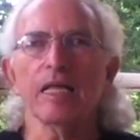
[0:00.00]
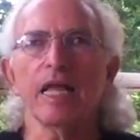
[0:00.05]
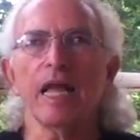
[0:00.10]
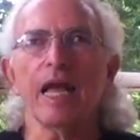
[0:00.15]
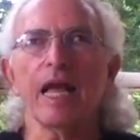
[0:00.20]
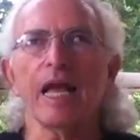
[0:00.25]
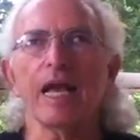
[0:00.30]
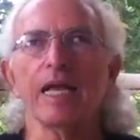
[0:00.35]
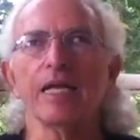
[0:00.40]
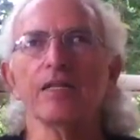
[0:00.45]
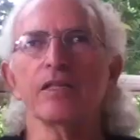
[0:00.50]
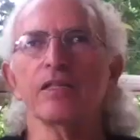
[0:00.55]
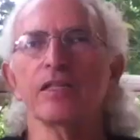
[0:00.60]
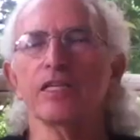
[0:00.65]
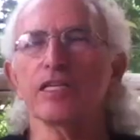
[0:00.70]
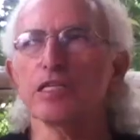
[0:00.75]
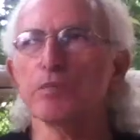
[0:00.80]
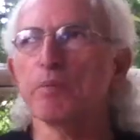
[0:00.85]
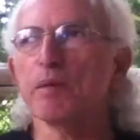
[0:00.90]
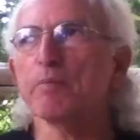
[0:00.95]
And
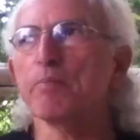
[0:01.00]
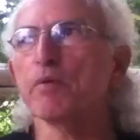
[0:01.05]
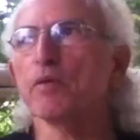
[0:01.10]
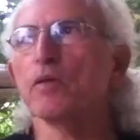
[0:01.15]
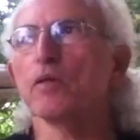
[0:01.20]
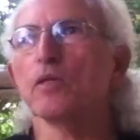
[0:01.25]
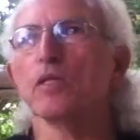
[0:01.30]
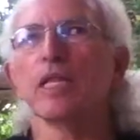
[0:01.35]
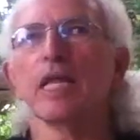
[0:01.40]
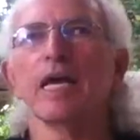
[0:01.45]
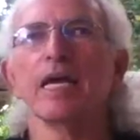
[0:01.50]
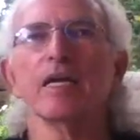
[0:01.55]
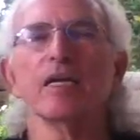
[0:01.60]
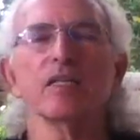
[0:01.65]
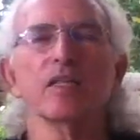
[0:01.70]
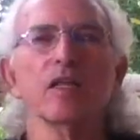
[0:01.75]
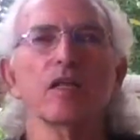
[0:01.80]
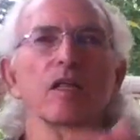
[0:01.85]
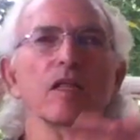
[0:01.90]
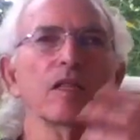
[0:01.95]
these people
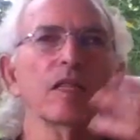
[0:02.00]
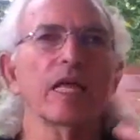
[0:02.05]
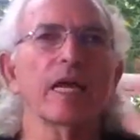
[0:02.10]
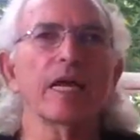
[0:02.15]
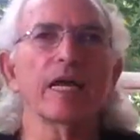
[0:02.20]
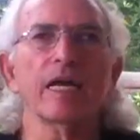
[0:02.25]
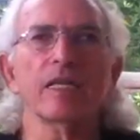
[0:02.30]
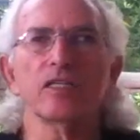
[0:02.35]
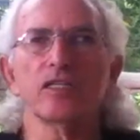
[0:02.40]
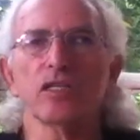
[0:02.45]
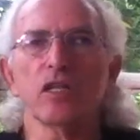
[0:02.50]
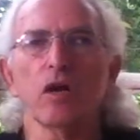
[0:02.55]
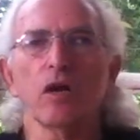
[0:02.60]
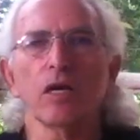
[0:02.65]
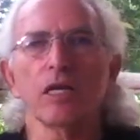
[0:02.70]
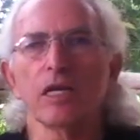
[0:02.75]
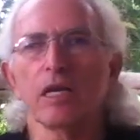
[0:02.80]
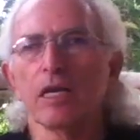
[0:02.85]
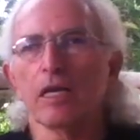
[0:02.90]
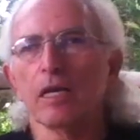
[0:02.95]
they'll
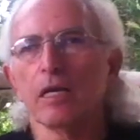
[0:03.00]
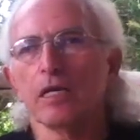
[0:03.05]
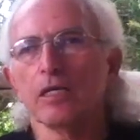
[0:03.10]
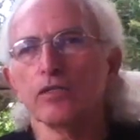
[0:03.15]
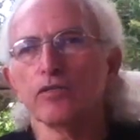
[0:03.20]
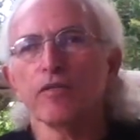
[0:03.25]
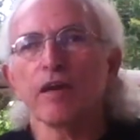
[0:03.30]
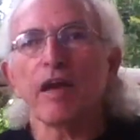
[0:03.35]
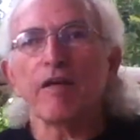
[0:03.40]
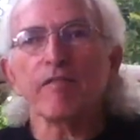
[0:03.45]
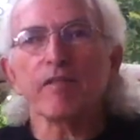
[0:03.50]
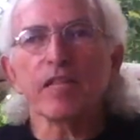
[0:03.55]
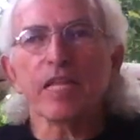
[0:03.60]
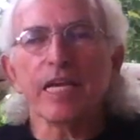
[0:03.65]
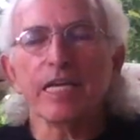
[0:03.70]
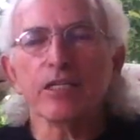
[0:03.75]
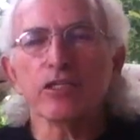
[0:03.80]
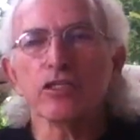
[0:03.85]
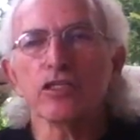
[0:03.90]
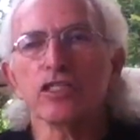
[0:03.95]
start a travel
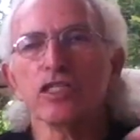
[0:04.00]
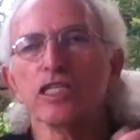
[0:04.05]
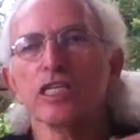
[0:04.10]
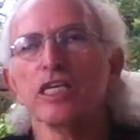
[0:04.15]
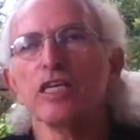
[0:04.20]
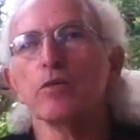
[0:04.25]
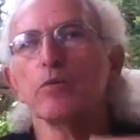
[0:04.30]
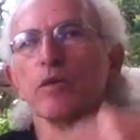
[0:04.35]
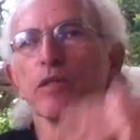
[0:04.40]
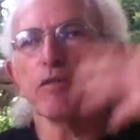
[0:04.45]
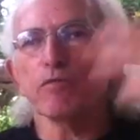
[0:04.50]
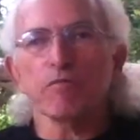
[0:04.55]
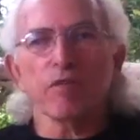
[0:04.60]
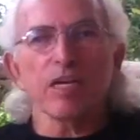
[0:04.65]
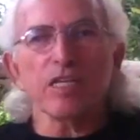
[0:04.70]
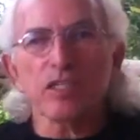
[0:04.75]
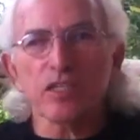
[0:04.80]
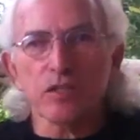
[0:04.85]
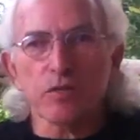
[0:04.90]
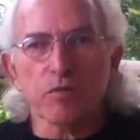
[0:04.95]
agency with a
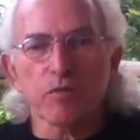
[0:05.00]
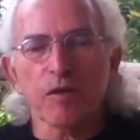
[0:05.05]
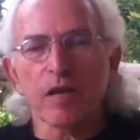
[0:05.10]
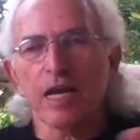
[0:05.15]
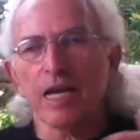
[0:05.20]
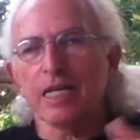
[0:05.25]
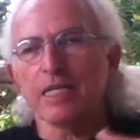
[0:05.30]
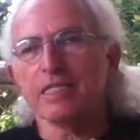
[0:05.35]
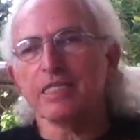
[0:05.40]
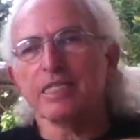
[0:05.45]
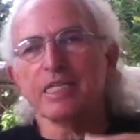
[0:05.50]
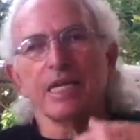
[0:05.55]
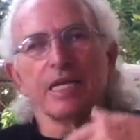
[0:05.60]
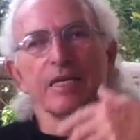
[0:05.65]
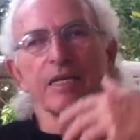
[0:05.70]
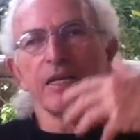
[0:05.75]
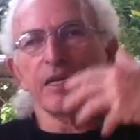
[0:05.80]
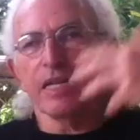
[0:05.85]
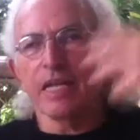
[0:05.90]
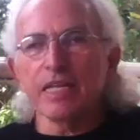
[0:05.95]
restaurant
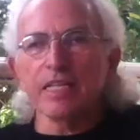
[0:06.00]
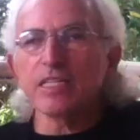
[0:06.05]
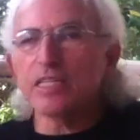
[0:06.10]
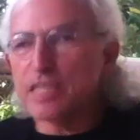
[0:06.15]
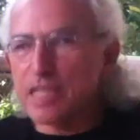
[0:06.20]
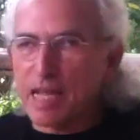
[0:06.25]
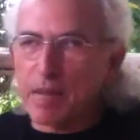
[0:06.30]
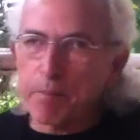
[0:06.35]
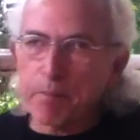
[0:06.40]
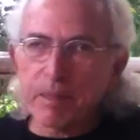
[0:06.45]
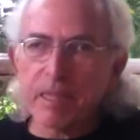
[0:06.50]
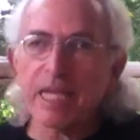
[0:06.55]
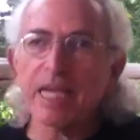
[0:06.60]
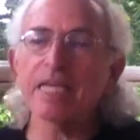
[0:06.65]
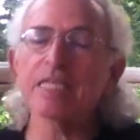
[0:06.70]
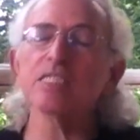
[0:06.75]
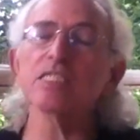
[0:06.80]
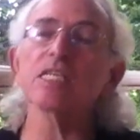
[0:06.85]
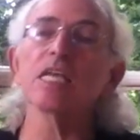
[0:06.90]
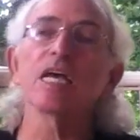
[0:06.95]
and an internet
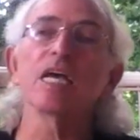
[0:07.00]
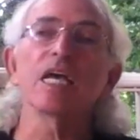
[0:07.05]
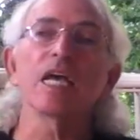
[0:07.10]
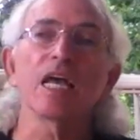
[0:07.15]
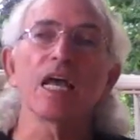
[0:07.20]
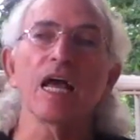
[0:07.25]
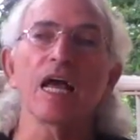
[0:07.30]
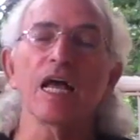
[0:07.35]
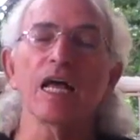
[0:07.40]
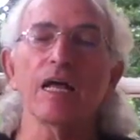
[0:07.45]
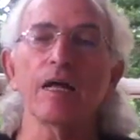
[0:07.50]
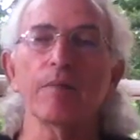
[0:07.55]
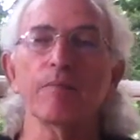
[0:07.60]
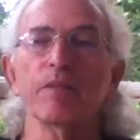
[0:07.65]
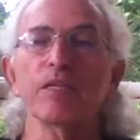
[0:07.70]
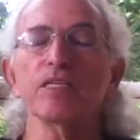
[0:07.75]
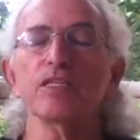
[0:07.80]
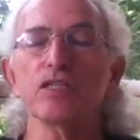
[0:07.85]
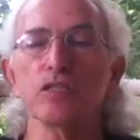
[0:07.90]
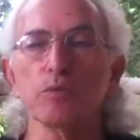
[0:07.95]
place.
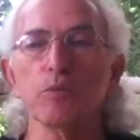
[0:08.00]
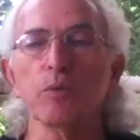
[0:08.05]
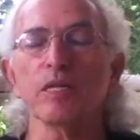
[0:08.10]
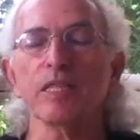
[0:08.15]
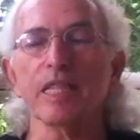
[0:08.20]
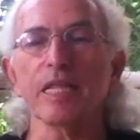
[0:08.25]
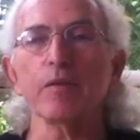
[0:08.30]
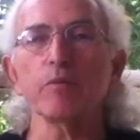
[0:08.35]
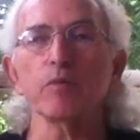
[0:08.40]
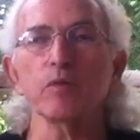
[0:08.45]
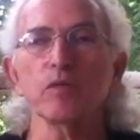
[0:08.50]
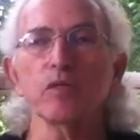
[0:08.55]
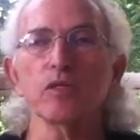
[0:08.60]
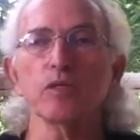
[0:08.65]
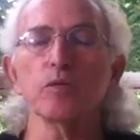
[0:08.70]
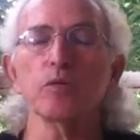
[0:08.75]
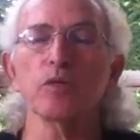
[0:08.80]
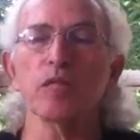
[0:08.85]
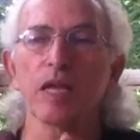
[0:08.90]
This is what they will do.